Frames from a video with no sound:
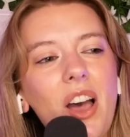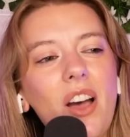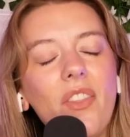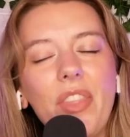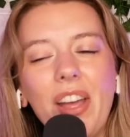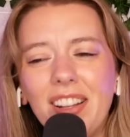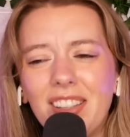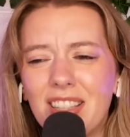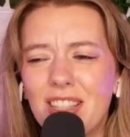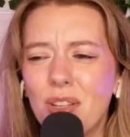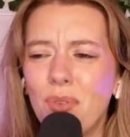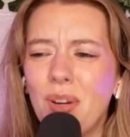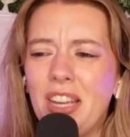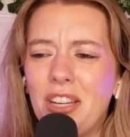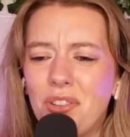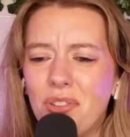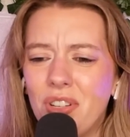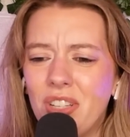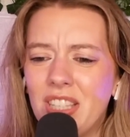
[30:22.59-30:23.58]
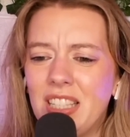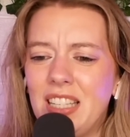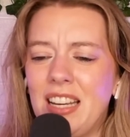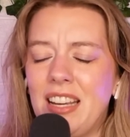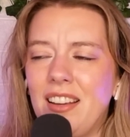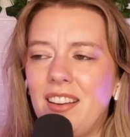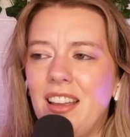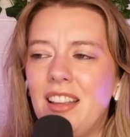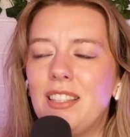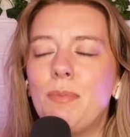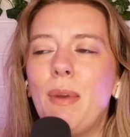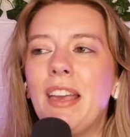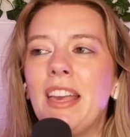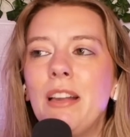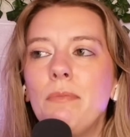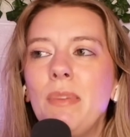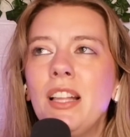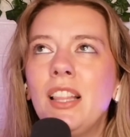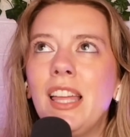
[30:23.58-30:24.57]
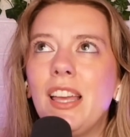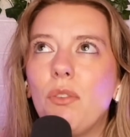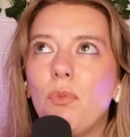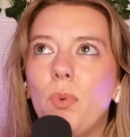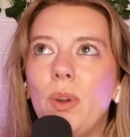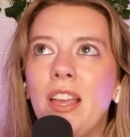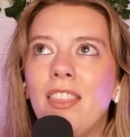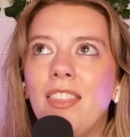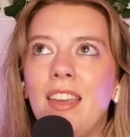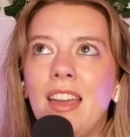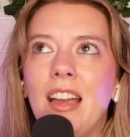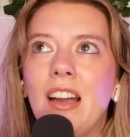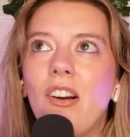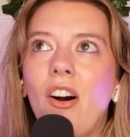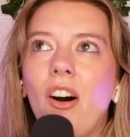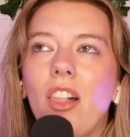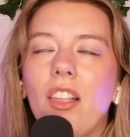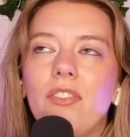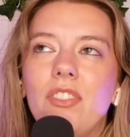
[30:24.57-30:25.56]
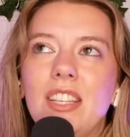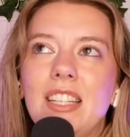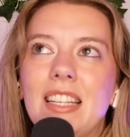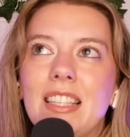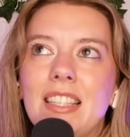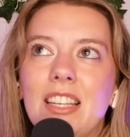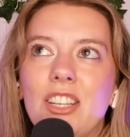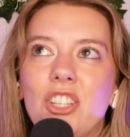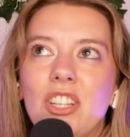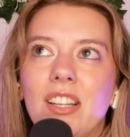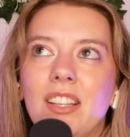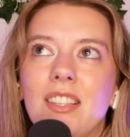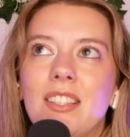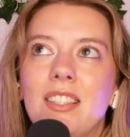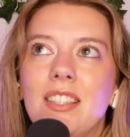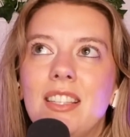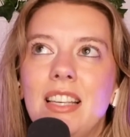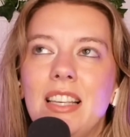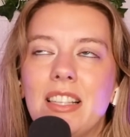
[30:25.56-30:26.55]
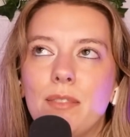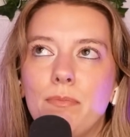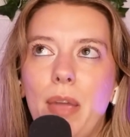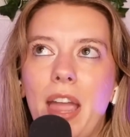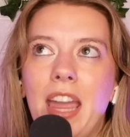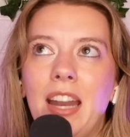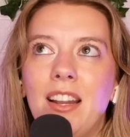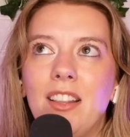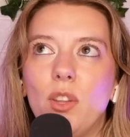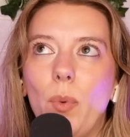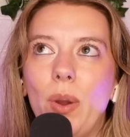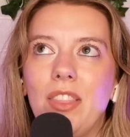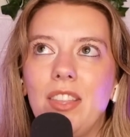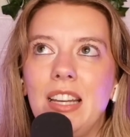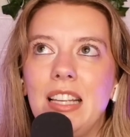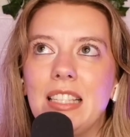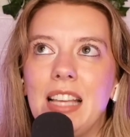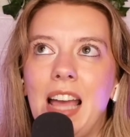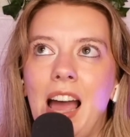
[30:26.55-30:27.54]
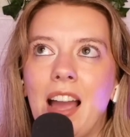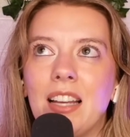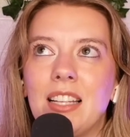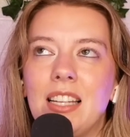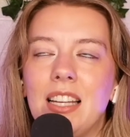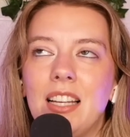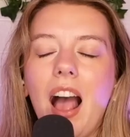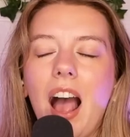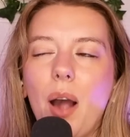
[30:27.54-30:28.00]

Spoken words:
That's so interesting. It's making me like rethink all of the decisions he's made and the way that he's acting.